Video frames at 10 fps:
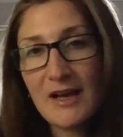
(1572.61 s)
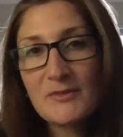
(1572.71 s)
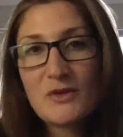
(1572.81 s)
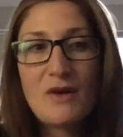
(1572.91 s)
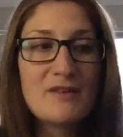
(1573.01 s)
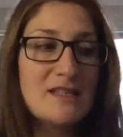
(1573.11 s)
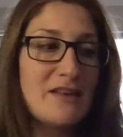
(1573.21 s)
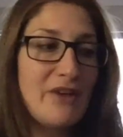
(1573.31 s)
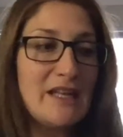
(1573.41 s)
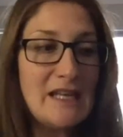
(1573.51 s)
So obviously
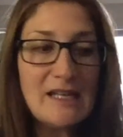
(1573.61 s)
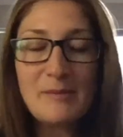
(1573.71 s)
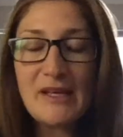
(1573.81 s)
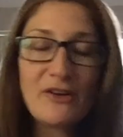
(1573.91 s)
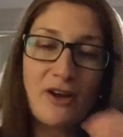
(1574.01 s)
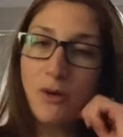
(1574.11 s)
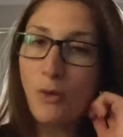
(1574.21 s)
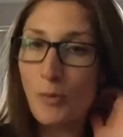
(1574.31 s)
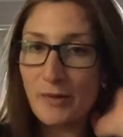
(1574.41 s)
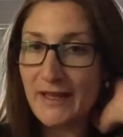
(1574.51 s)
if I need him here, I
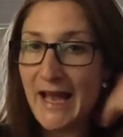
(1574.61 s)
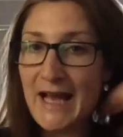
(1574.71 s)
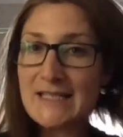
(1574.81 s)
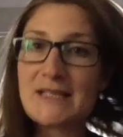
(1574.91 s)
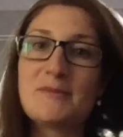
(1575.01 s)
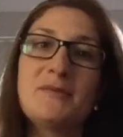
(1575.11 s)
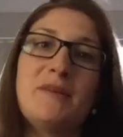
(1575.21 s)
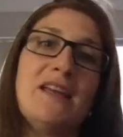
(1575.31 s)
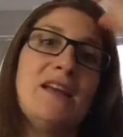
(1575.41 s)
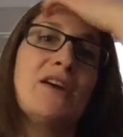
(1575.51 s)
openly ask him to
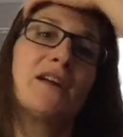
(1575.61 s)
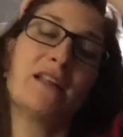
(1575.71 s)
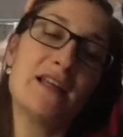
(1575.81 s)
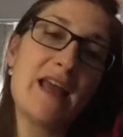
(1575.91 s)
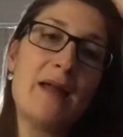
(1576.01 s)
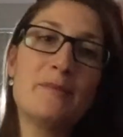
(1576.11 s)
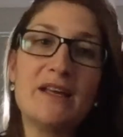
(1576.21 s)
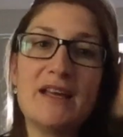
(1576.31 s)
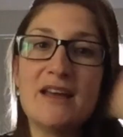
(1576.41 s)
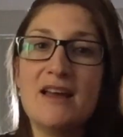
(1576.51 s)
be here and he can
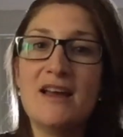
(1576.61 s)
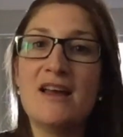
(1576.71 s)
be.